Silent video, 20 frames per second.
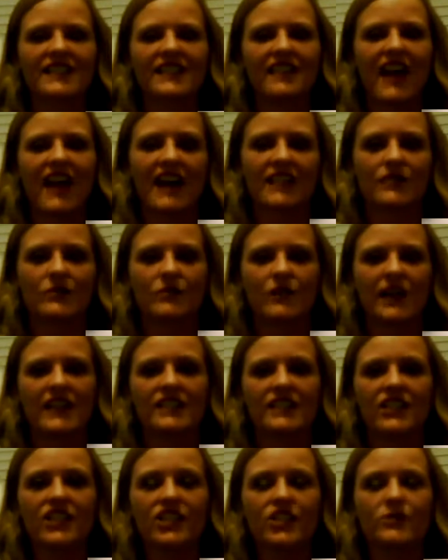And that's what I
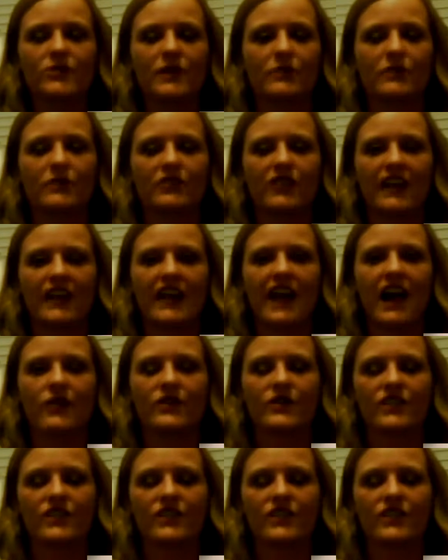teach people, like how